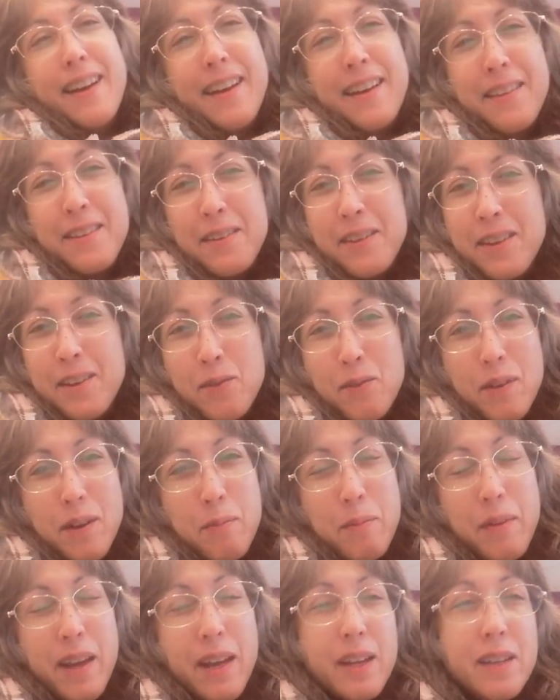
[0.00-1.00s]
Oh, they're gonna
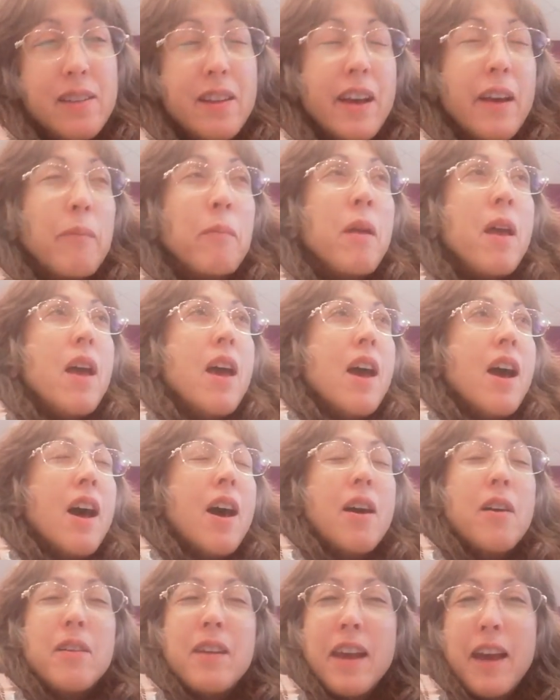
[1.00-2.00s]
run me out of town.
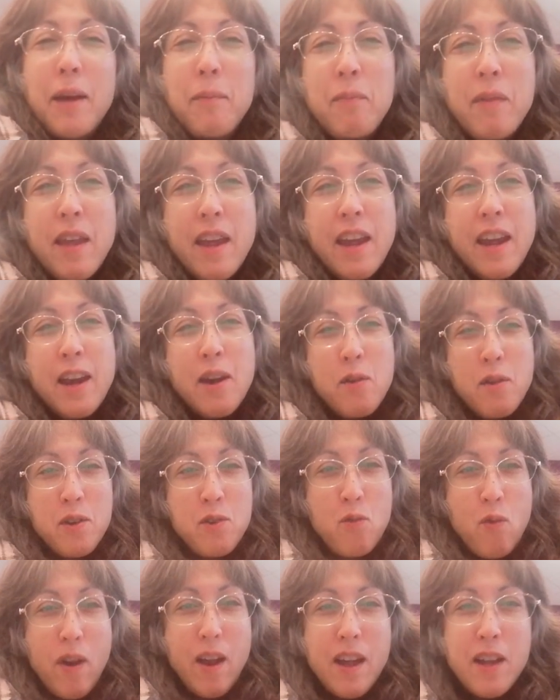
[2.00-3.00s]
Okay, here
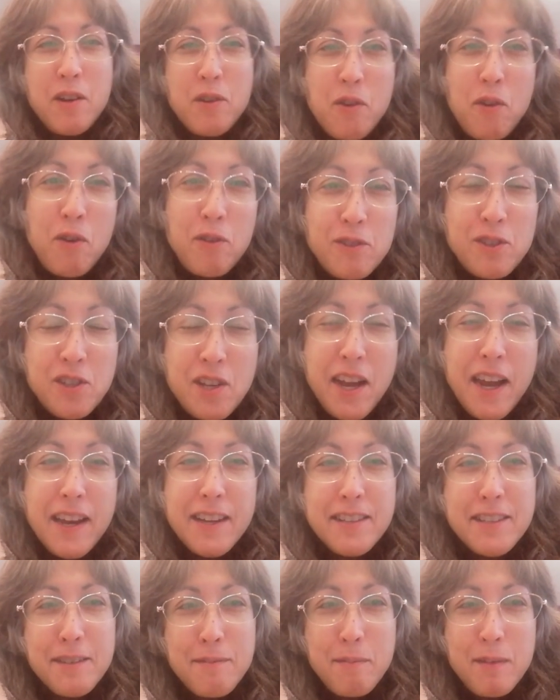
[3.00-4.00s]
in grand old
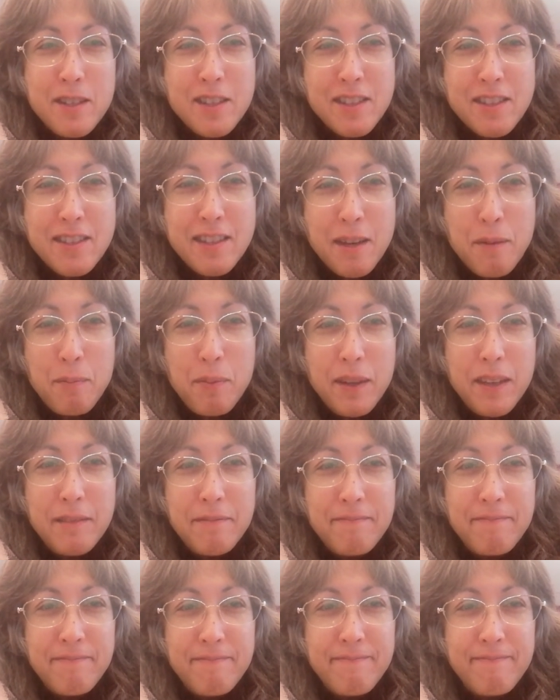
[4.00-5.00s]
Jackson,
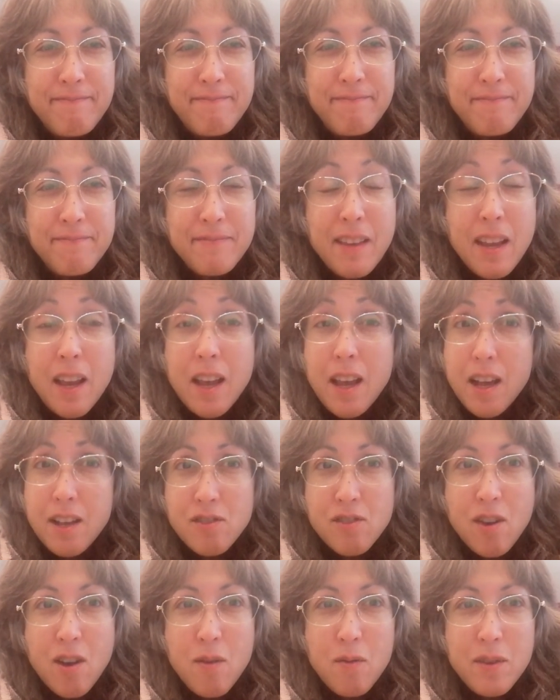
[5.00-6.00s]
Mississippi,
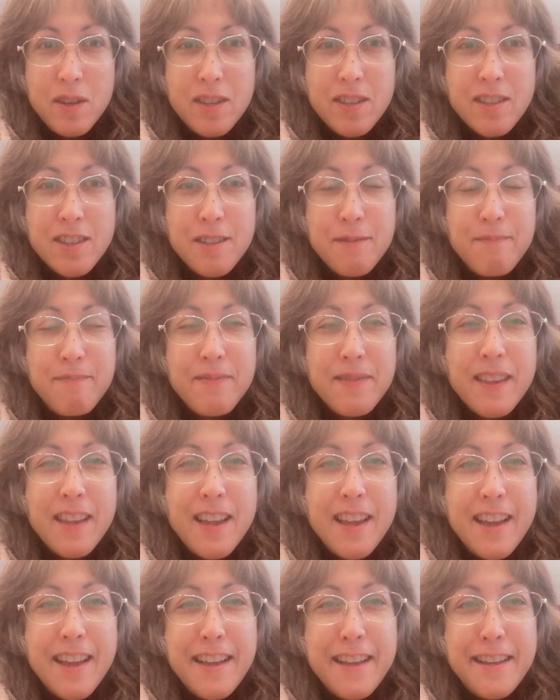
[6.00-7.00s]
as always,
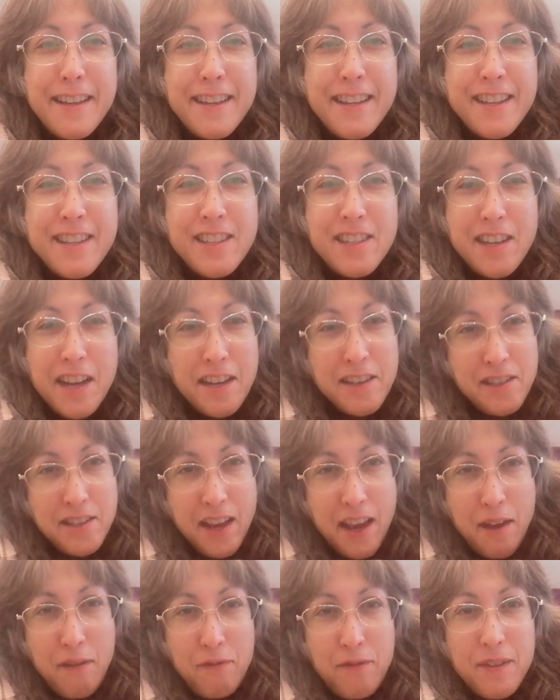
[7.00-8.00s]
stay
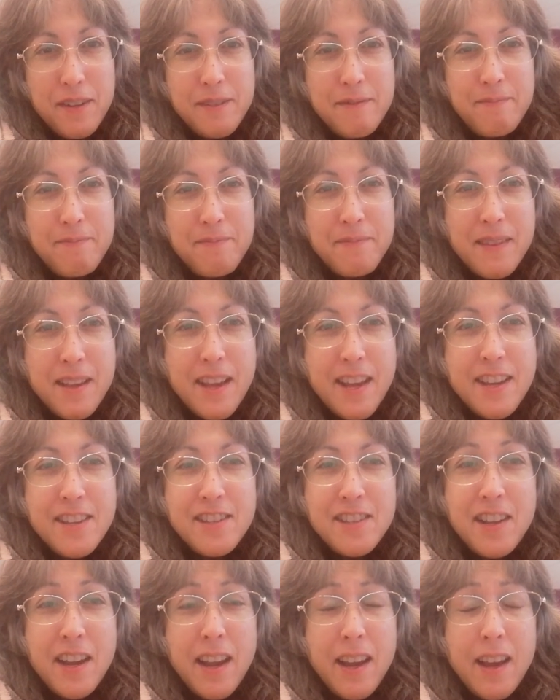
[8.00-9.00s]
safe,
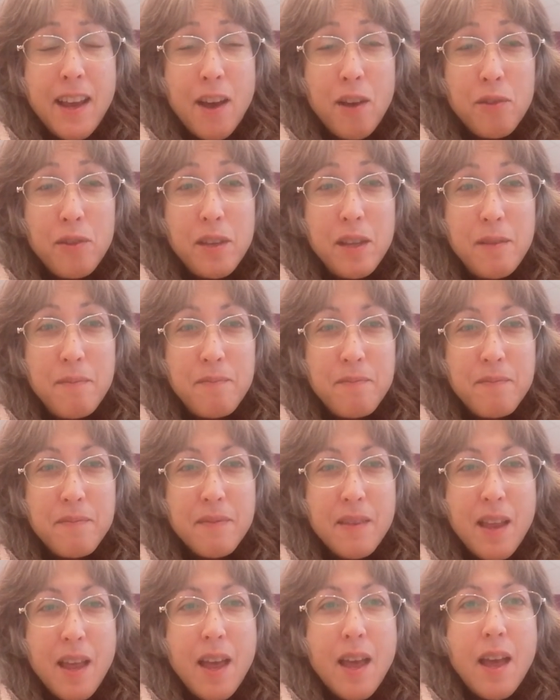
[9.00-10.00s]
stay healthy,
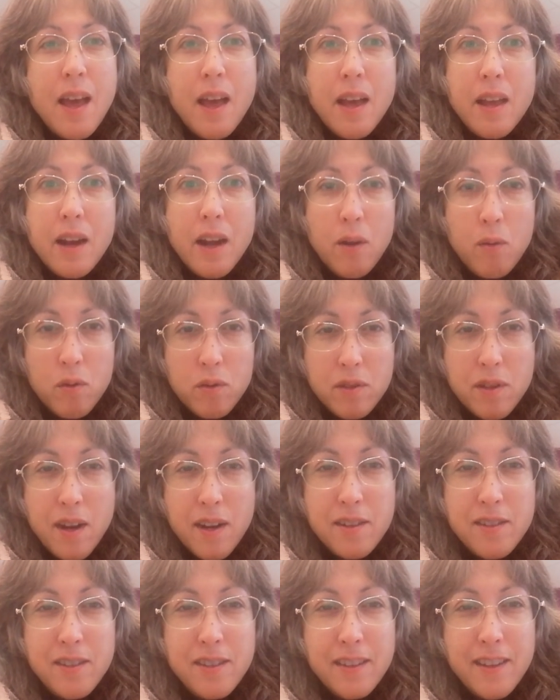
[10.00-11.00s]
and I will
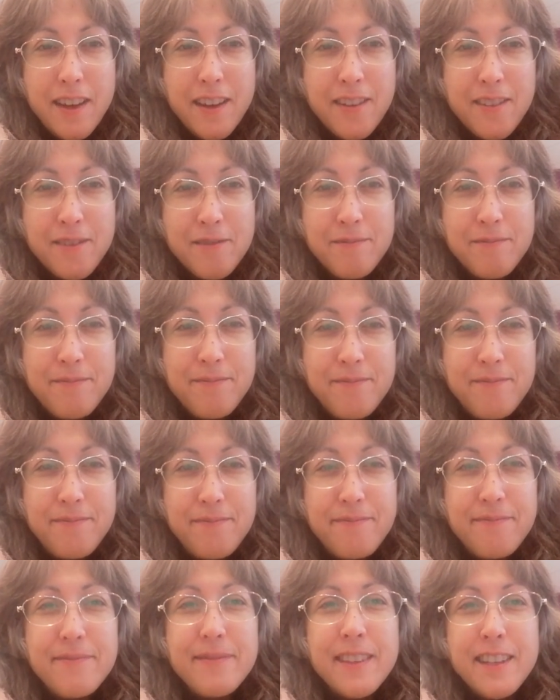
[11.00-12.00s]
talk to you later.
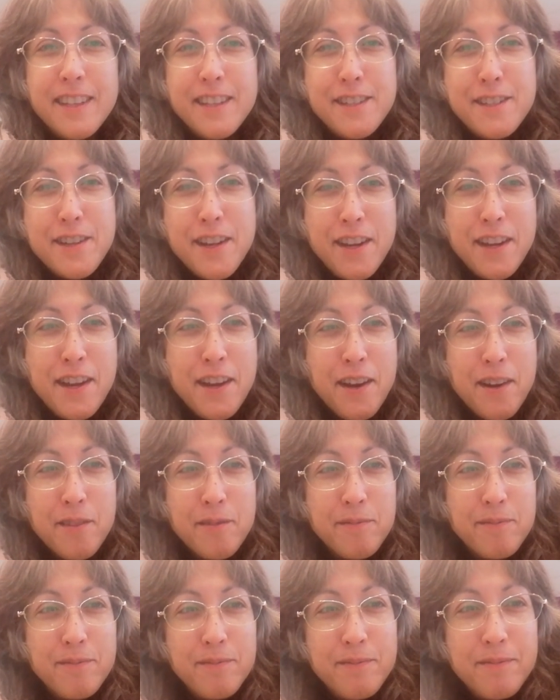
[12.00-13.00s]
Take
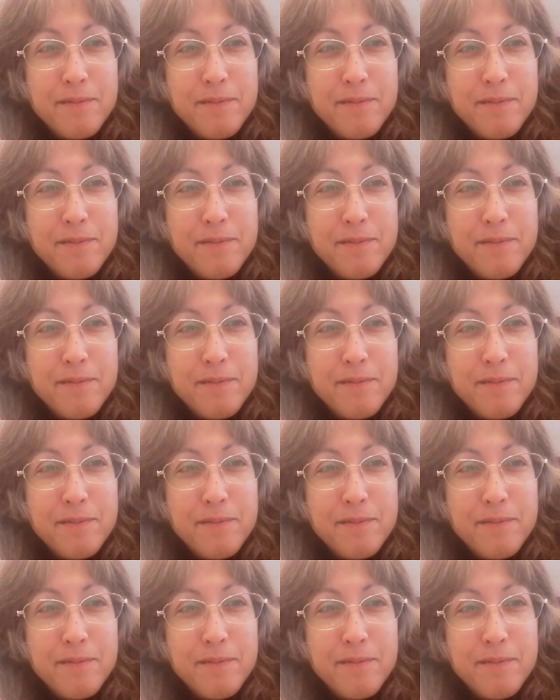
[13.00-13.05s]
care.